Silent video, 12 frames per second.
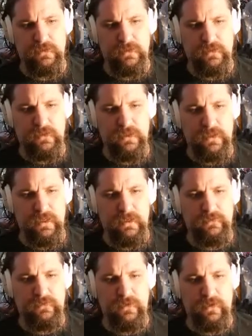Okay,
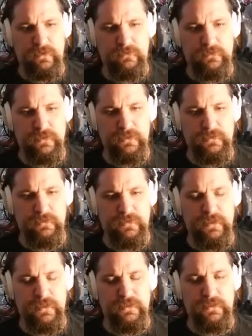so I don't think there's
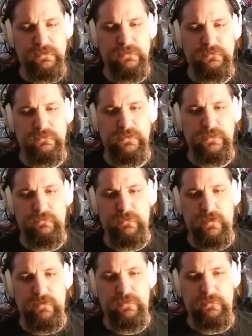anything
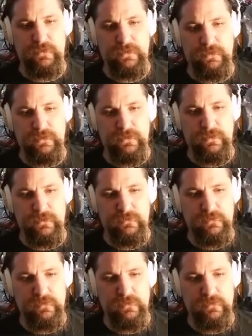anywhere else we need to go.